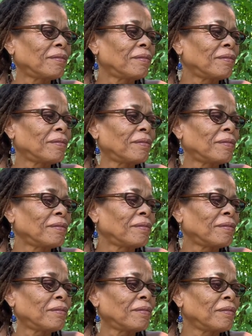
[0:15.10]

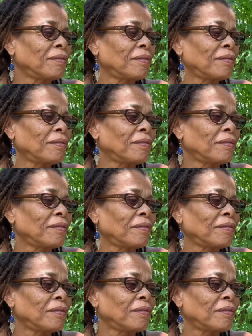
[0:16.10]

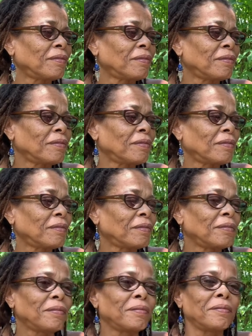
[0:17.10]

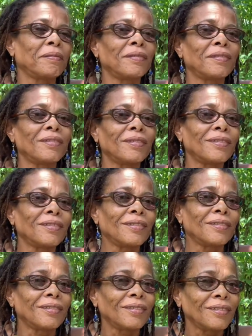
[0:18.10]

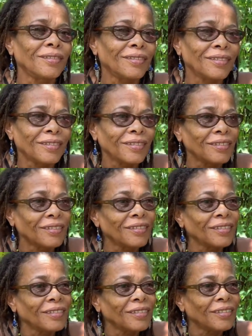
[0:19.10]

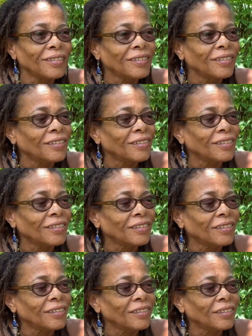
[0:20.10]

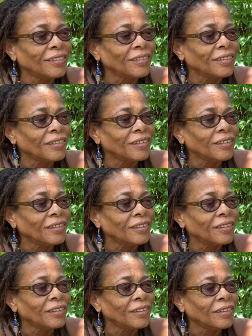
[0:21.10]

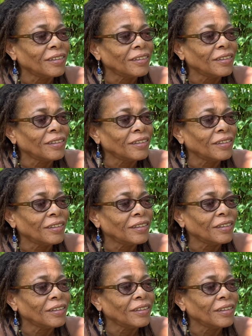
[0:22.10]
(not speaking)